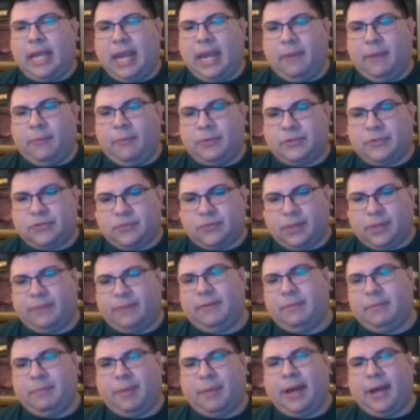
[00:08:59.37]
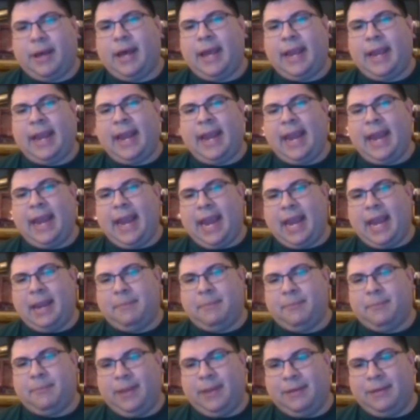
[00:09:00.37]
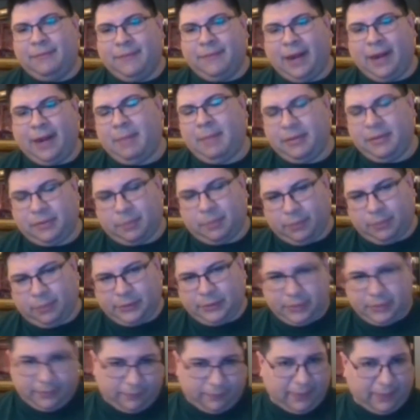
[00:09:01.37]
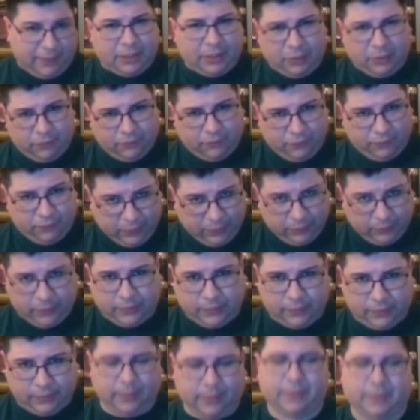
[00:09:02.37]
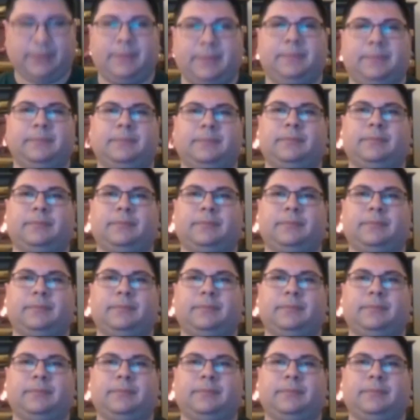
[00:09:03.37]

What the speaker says: it was driven by an environmental pressure to find a new fuel source.